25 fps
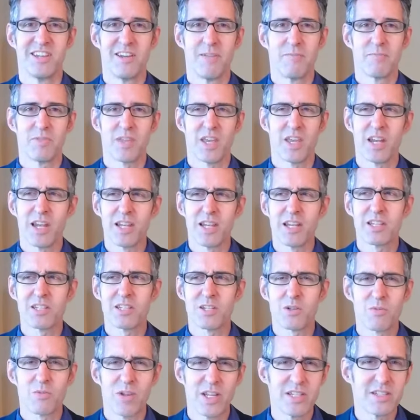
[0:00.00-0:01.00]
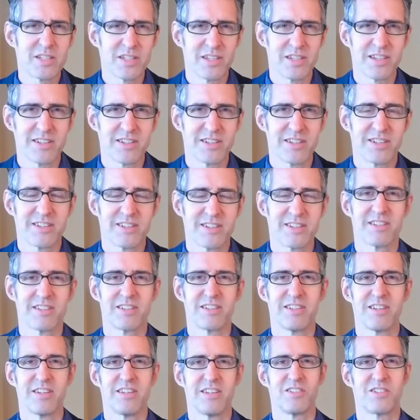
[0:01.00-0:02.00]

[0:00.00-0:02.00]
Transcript: And I'd like to rent it and